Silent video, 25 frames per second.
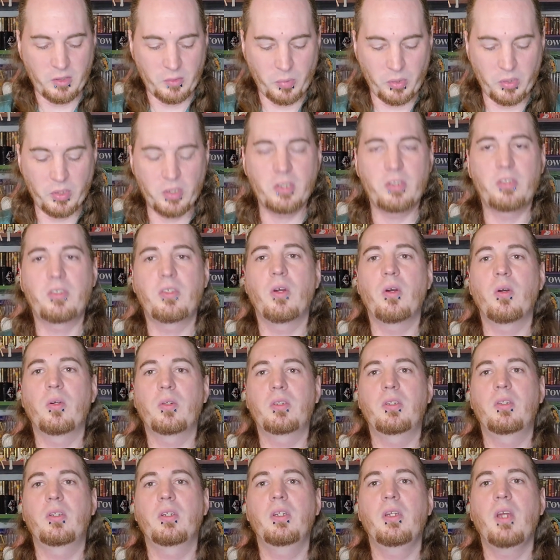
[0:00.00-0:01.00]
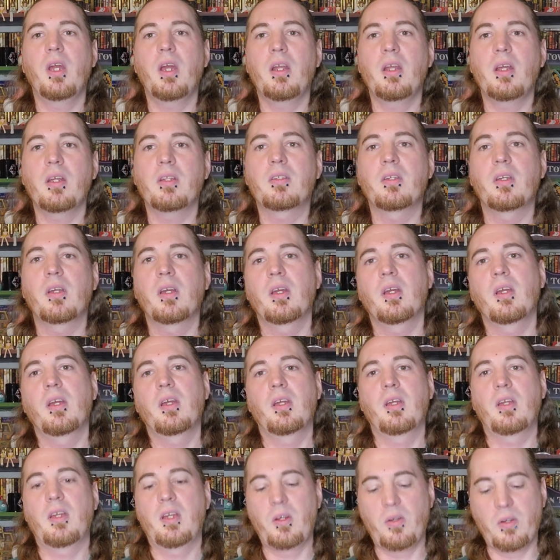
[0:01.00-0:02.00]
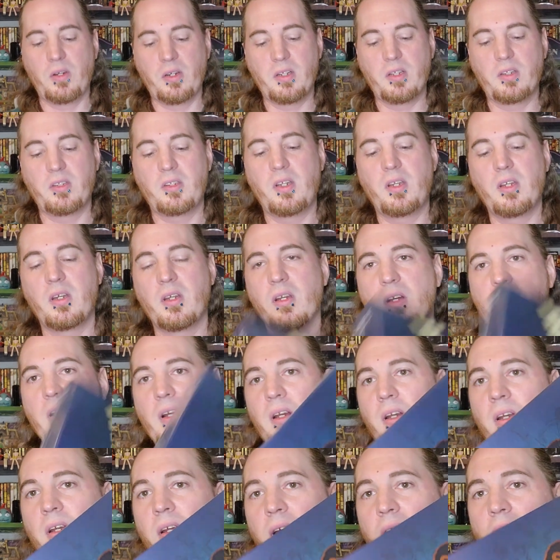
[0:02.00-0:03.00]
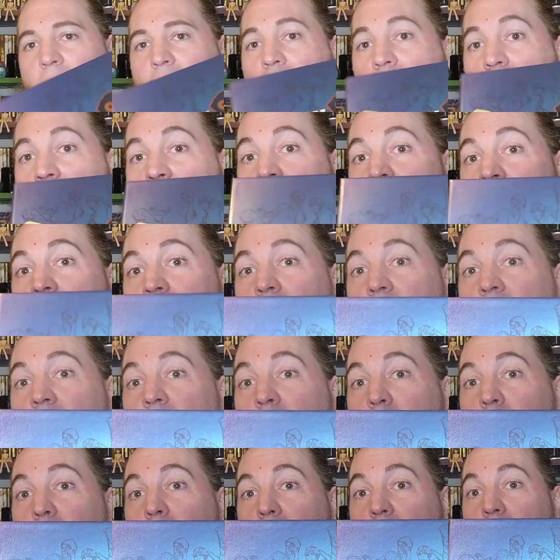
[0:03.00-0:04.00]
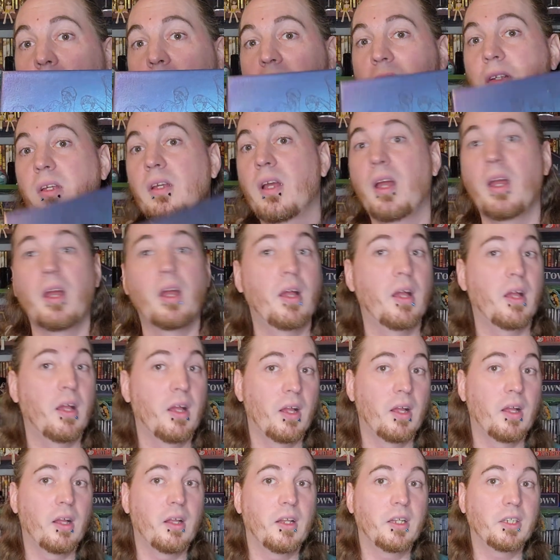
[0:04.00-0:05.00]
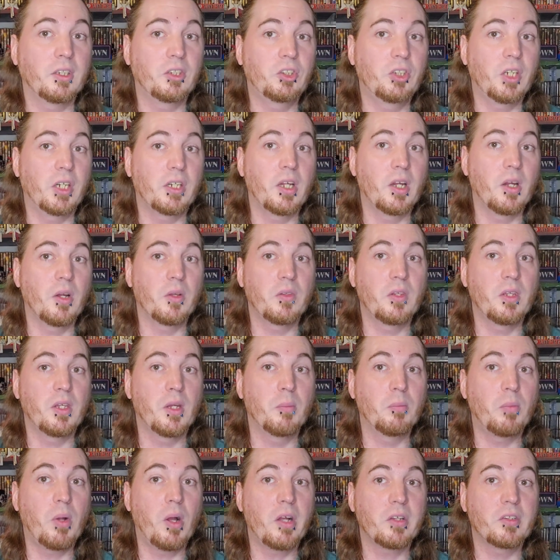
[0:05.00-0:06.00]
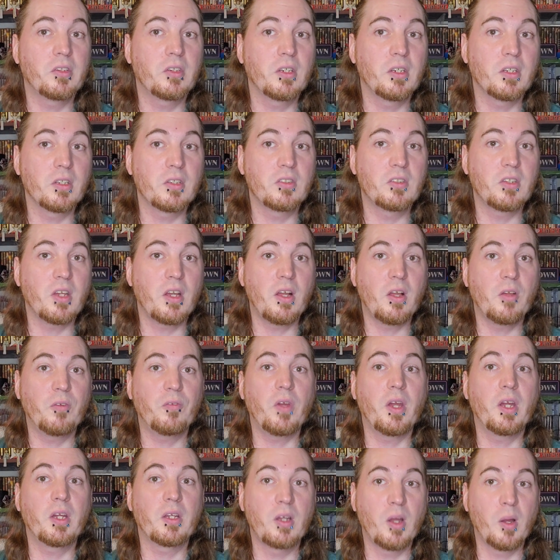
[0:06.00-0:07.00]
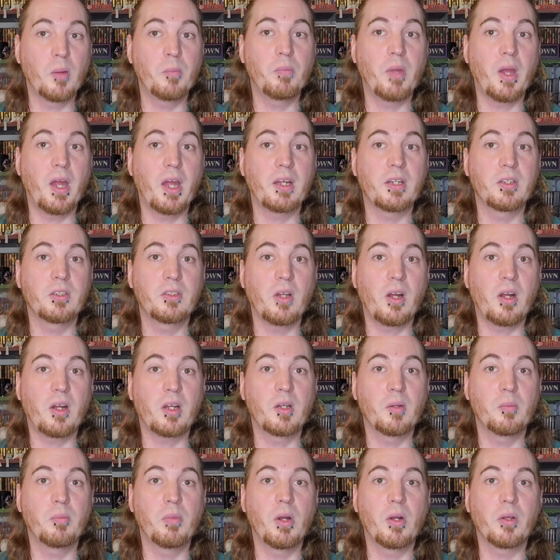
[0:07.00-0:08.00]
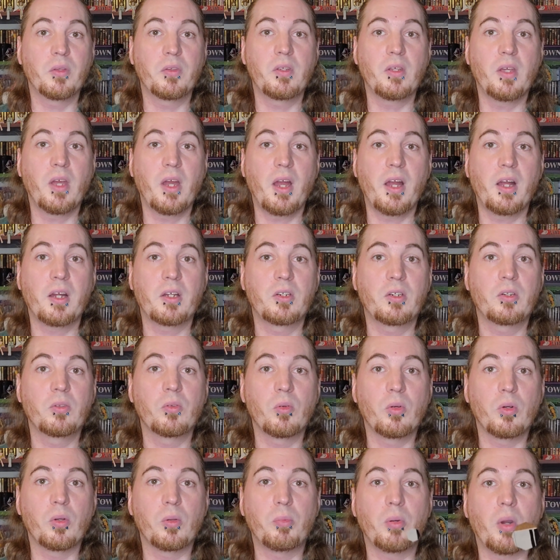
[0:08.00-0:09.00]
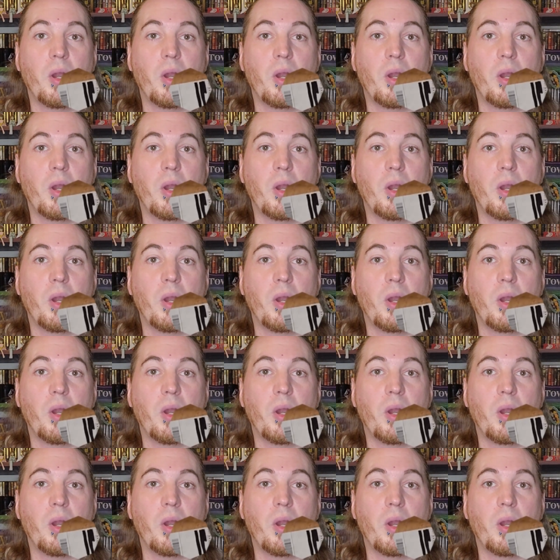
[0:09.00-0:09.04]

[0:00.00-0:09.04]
Pretty stoked to get it. Here it is here, but let's check out the unboxing itself and come back and talk about the actual